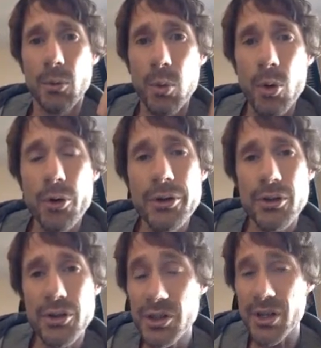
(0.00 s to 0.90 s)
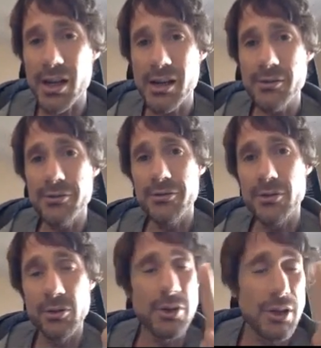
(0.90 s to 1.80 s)
Warn your staff
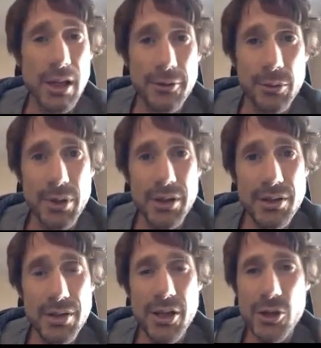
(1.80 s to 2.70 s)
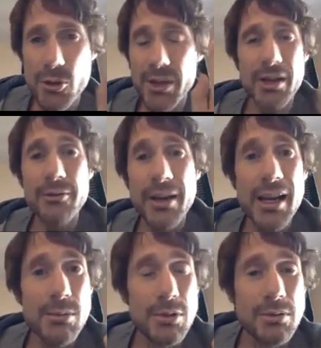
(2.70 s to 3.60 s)
or your loved ones that you'll be
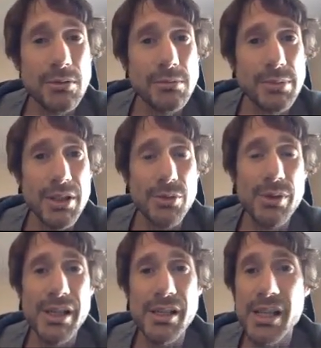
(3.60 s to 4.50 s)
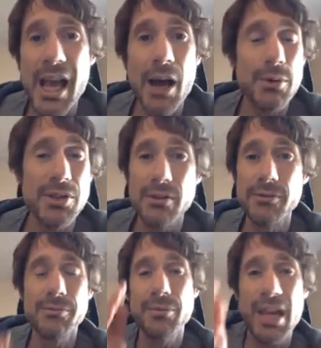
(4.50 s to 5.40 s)
unavailable between the hours
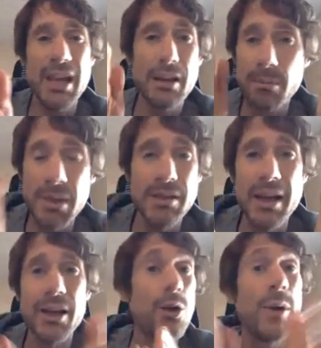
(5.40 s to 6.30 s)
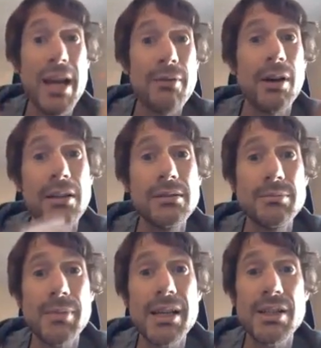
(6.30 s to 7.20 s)
of 10 and midday or whenever.
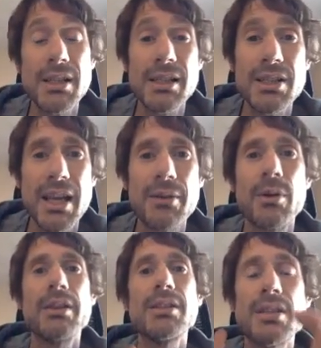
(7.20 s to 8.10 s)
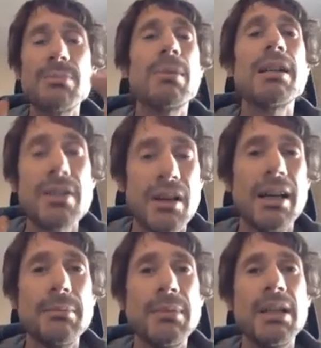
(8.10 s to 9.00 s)
Basically say, right, this is my
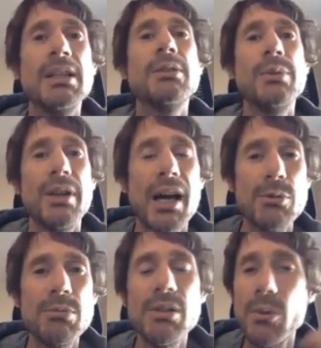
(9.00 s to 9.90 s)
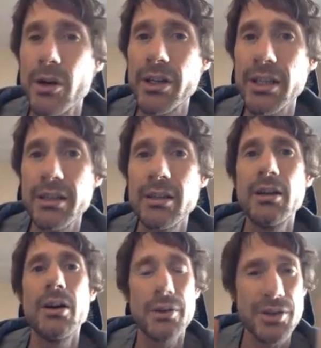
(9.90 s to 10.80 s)
time when I will be working
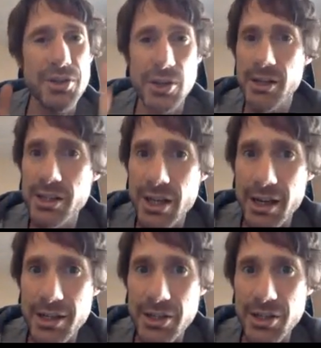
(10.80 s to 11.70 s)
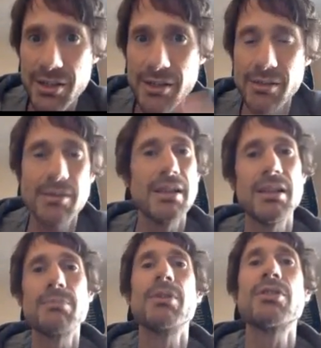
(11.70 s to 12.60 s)
on a certain task that
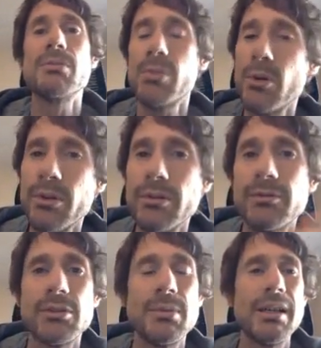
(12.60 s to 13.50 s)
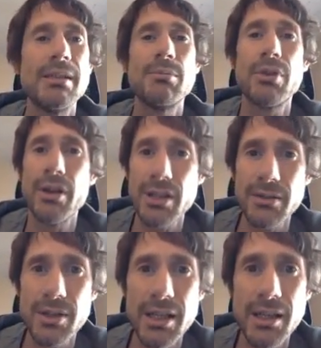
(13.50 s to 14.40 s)
is most important for my
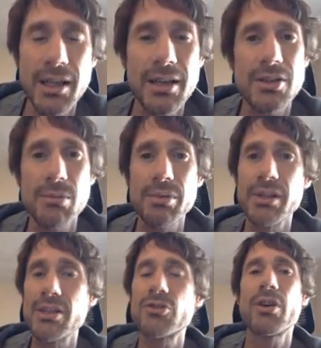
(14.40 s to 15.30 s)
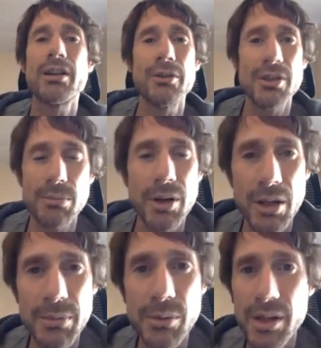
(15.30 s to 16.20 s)
productivity. So please try not to
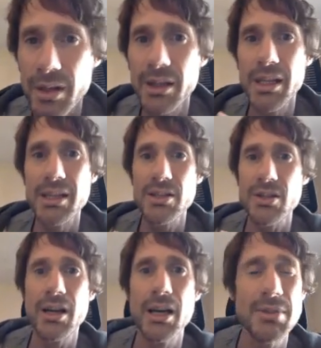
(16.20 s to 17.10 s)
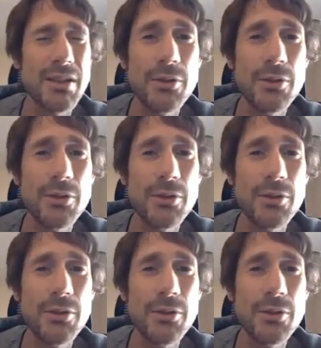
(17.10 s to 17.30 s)
bother me within these times.